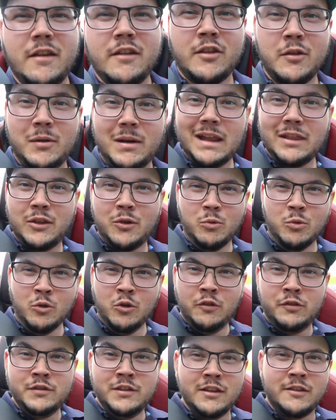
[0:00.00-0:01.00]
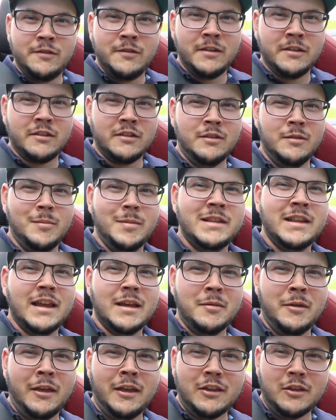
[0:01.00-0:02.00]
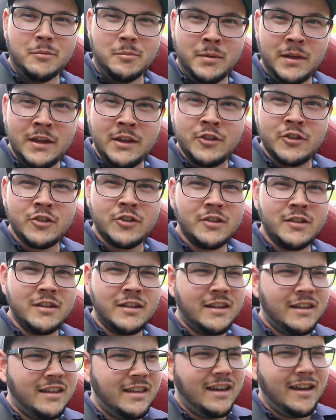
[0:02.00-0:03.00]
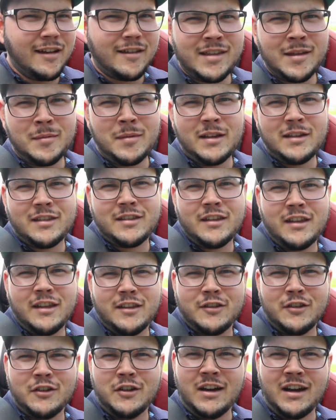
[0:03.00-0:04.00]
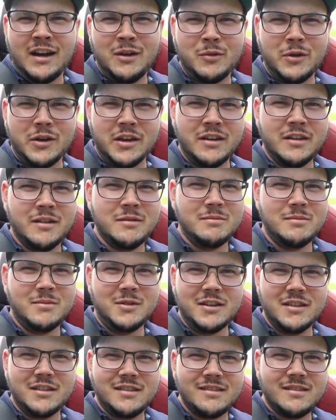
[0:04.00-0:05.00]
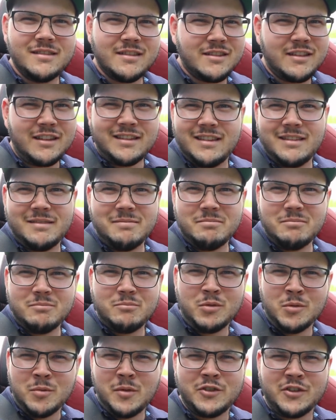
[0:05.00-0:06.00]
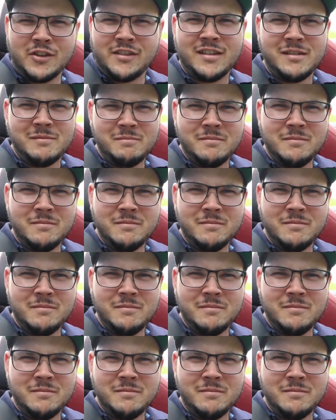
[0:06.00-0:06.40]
So without the roof, this feels a little bit like being at the beach, except that it's on a highway, but it's not pretty much the same.